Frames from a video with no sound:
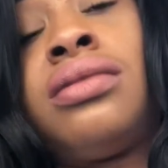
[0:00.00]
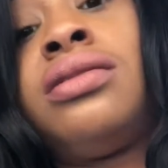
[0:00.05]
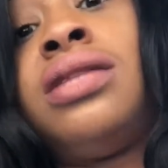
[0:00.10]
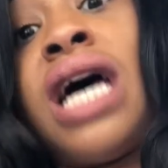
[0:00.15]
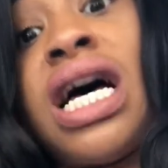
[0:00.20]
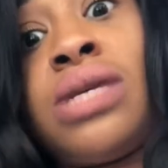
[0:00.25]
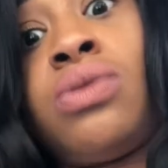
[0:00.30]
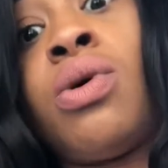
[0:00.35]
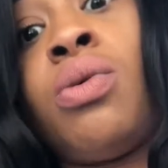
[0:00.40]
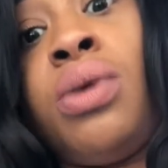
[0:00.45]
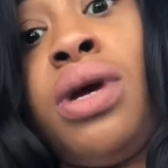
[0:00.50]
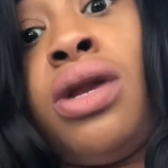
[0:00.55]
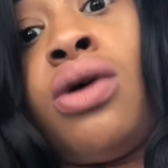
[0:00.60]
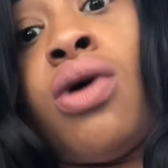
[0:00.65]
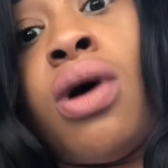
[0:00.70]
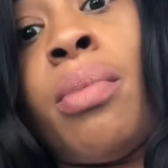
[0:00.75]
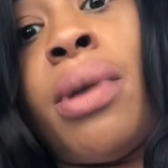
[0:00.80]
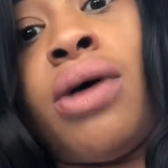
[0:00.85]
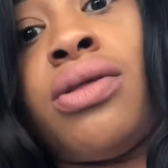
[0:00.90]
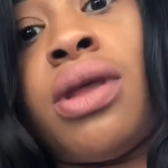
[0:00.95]
That's what we know
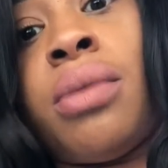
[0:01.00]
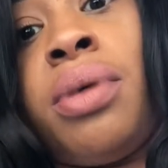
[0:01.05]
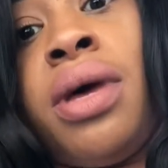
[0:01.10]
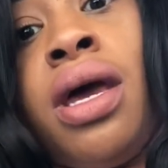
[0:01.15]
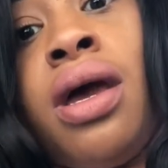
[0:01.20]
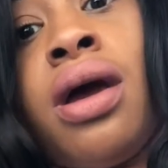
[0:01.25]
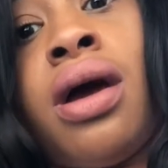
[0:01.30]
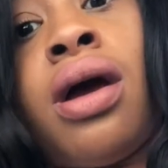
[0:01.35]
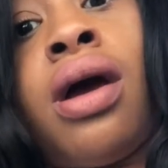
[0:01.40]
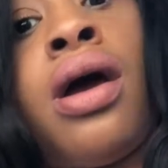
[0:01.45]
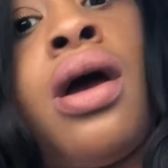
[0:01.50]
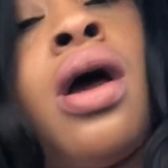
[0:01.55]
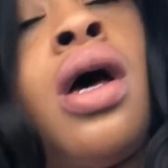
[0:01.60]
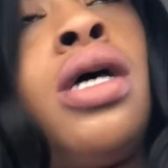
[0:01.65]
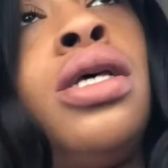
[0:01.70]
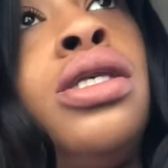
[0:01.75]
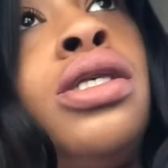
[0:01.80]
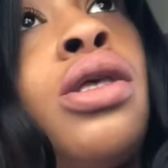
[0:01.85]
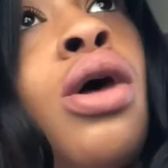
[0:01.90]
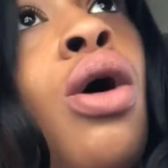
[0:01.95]
about the pier.
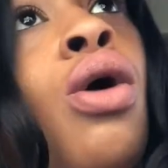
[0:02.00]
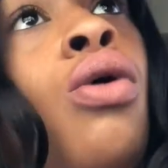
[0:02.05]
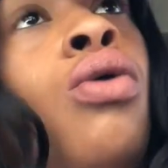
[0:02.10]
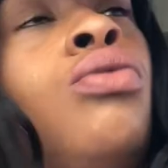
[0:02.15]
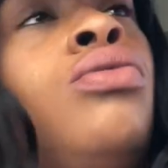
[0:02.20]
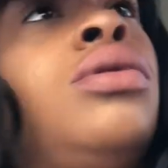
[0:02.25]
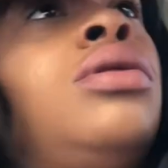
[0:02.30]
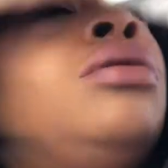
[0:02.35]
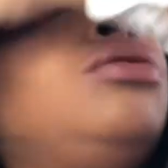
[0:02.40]
So